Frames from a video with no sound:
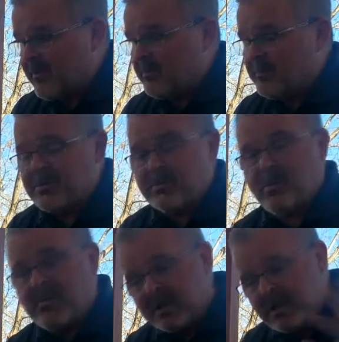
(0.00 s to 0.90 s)
and the
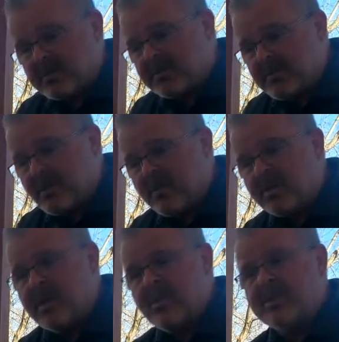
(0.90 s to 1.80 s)
patrolman comes up to my
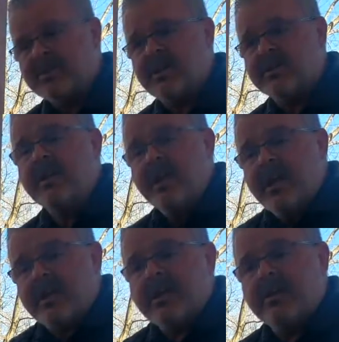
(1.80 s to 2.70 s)
window and says,
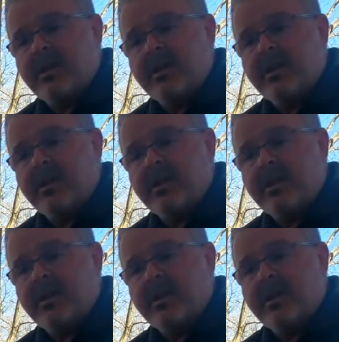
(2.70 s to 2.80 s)
can